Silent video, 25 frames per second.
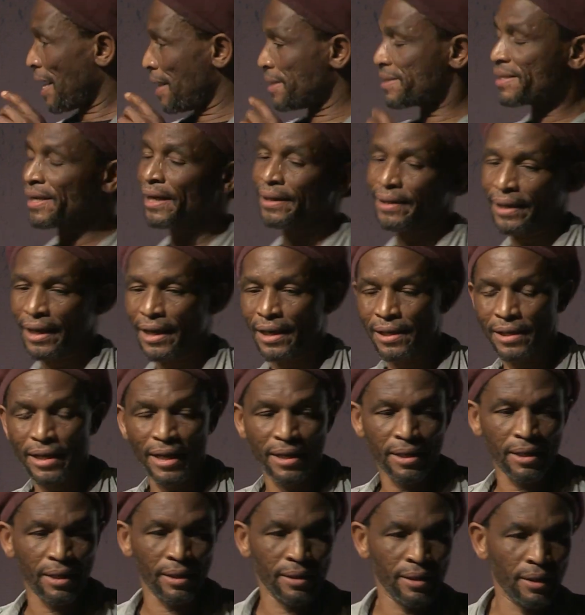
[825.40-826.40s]
I said earlier
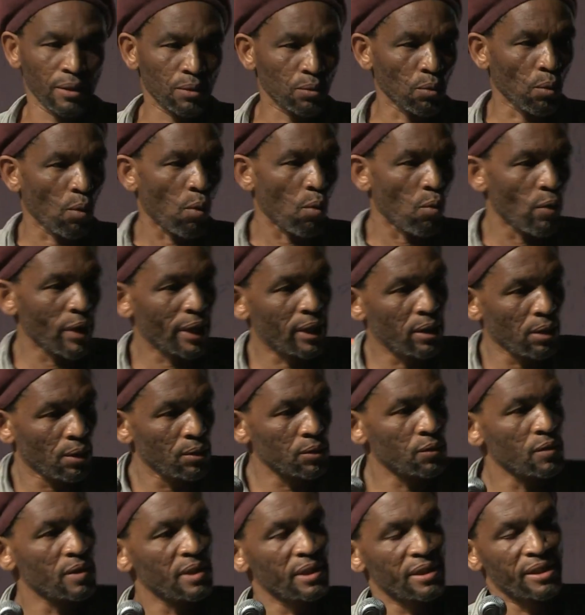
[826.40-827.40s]
here that we go
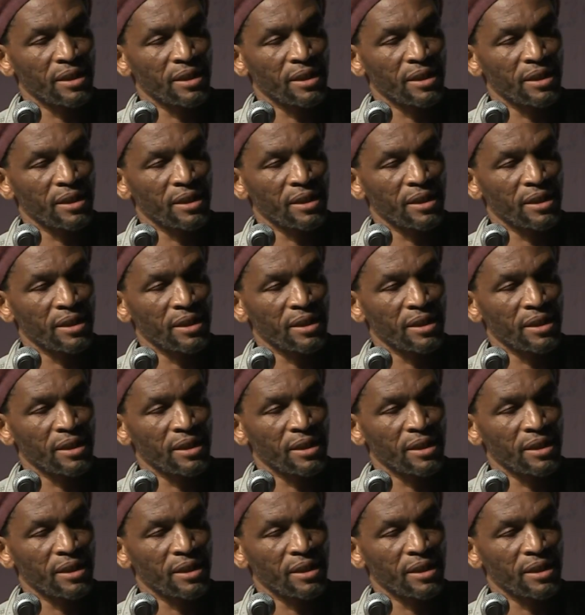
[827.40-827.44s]
to these